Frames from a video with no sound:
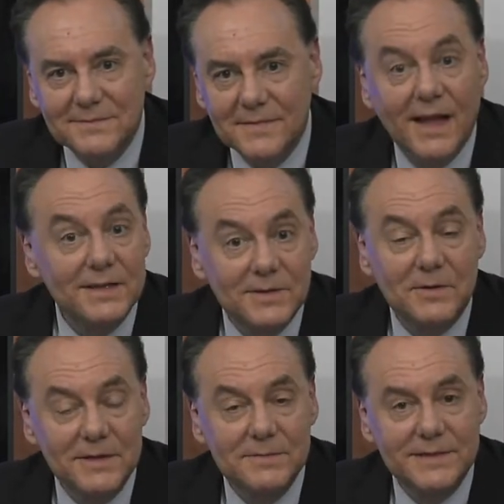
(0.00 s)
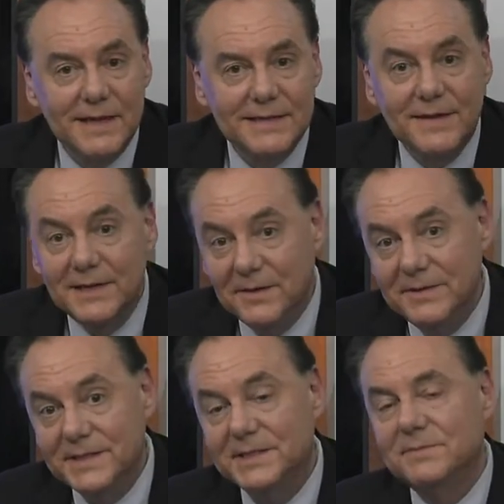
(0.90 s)
not totally objective. I know
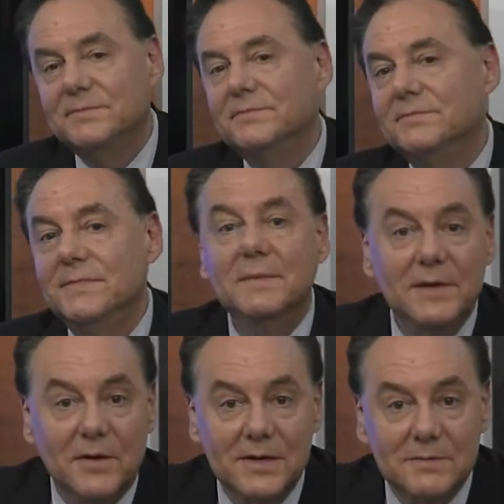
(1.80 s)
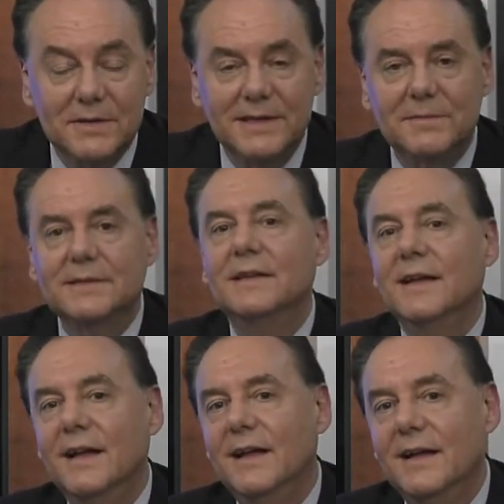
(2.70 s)
this may be hard to believe, but
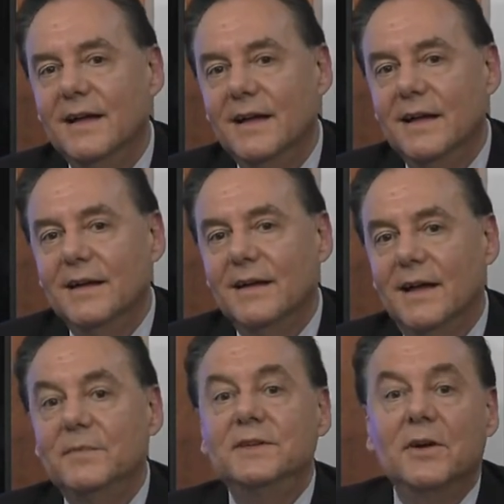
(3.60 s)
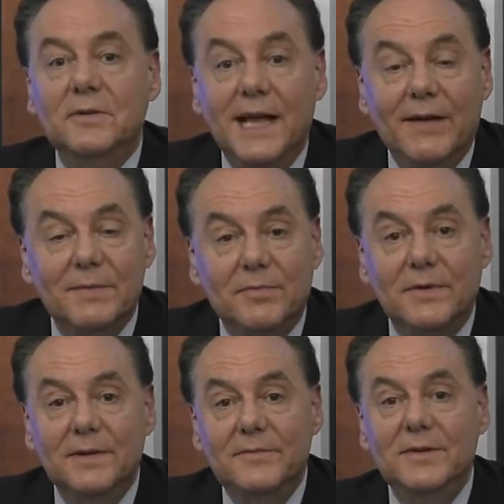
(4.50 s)
I've been known to have a
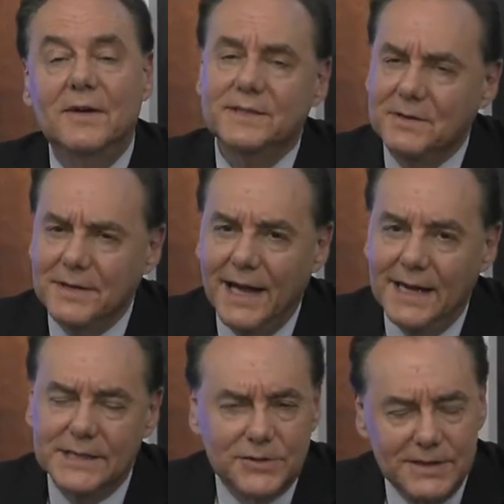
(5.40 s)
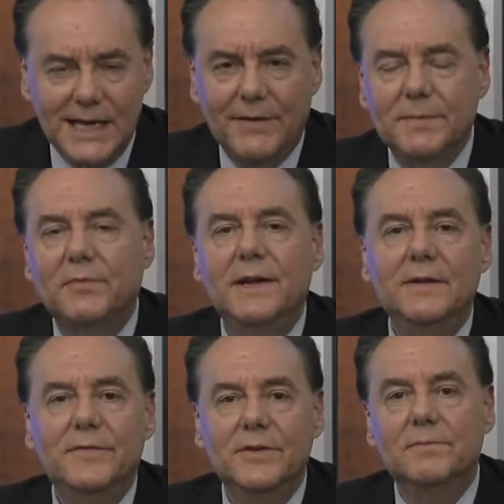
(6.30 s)
point of view. That's okay. It's good to have a
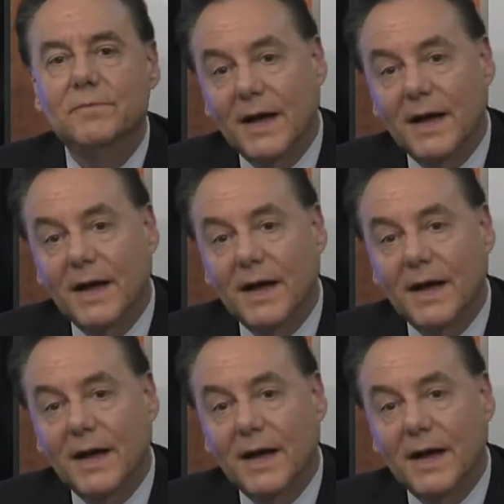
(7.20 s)
point of view.